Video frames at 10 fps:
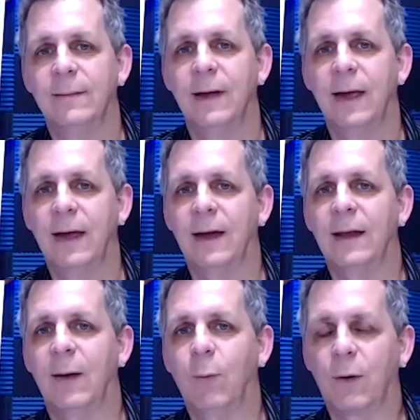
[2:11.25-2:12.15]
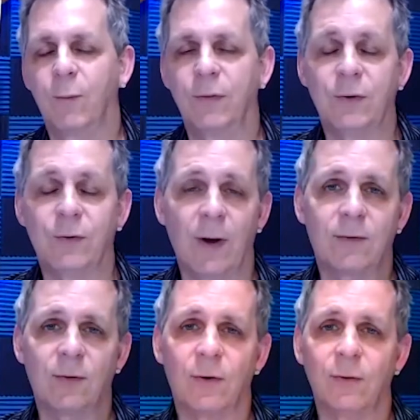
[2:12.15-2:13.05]
and I work with the
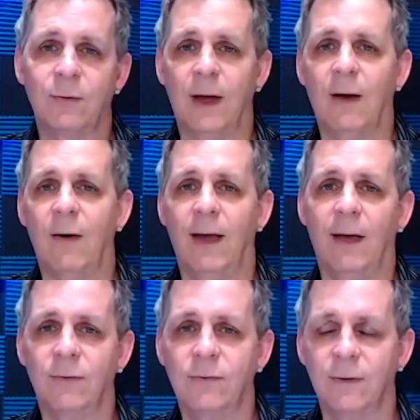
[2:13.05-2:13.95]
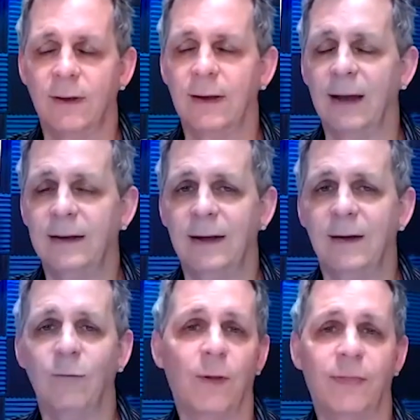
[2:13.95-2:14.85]
director who now has an idea of
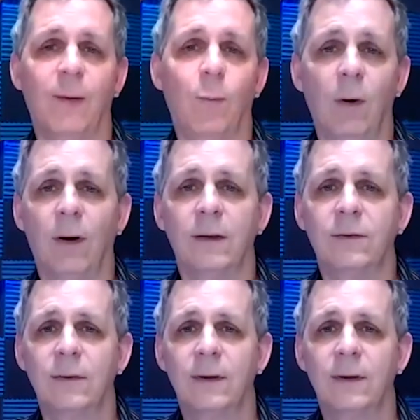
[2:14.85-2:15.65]
what they want.